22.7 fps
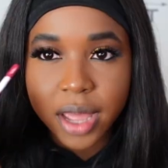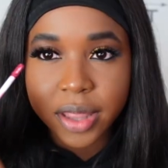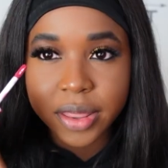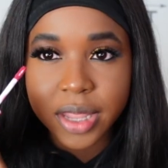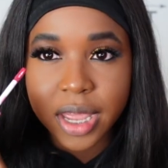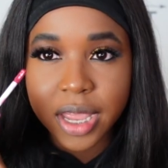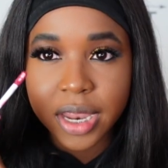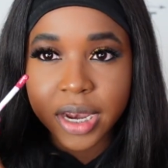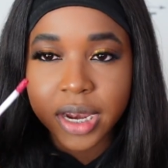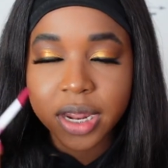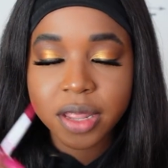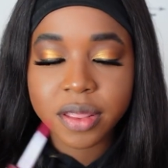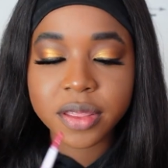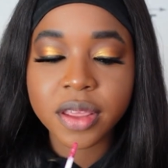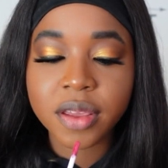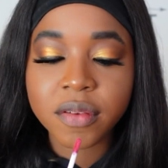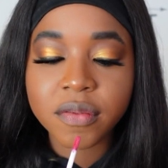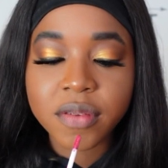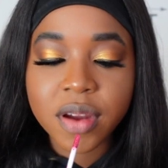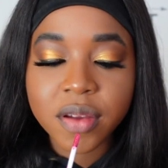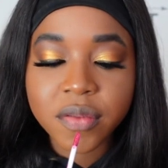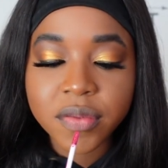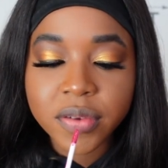And then the
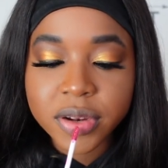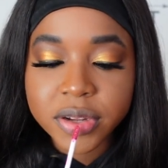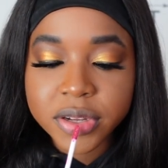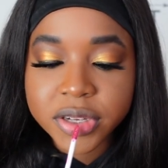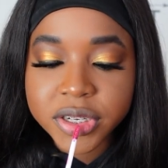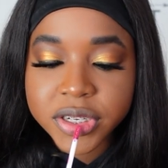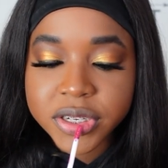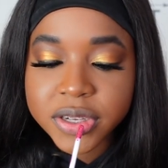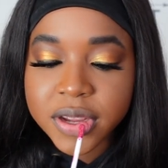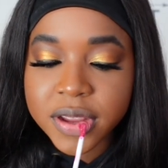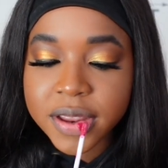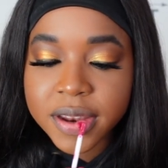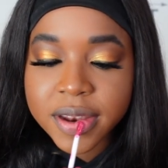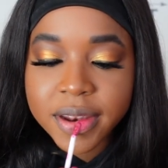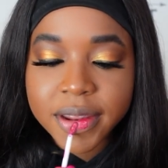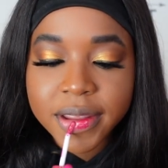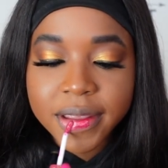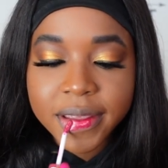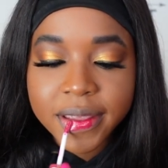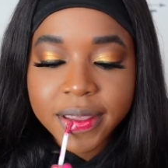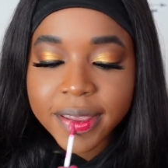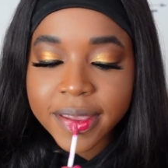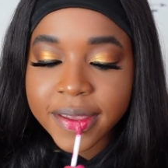
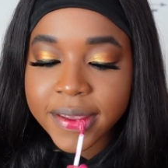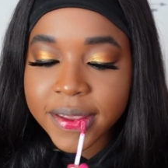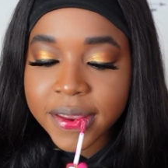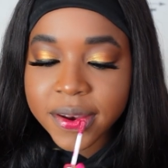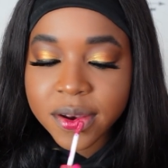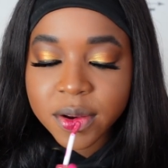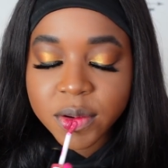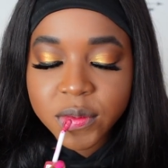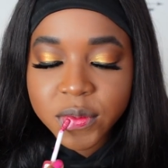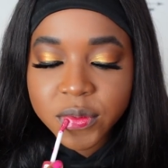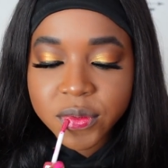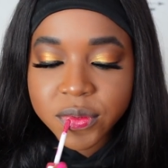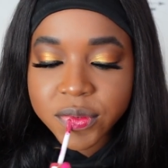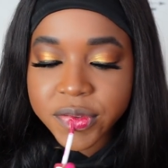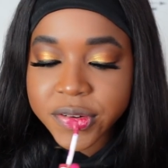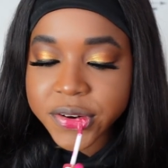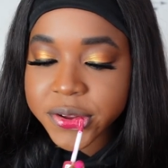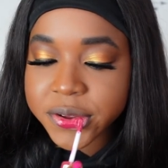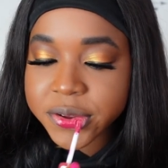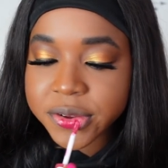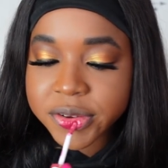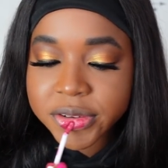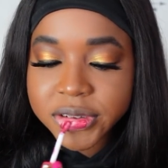Revolution in
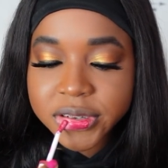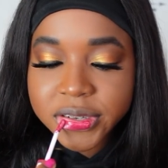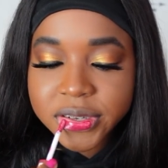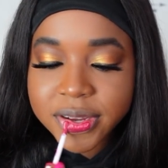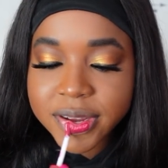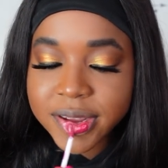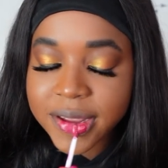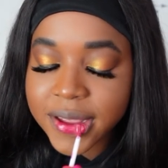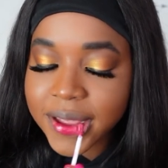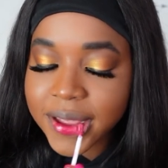Rouge.